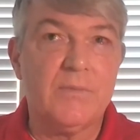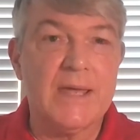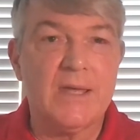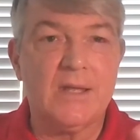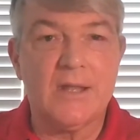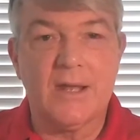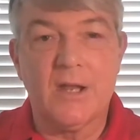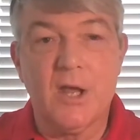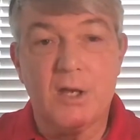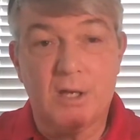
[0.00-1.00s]
making
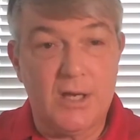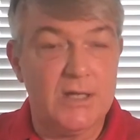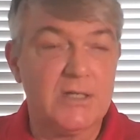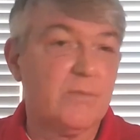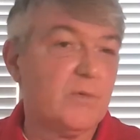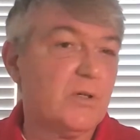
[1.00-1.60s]
that custom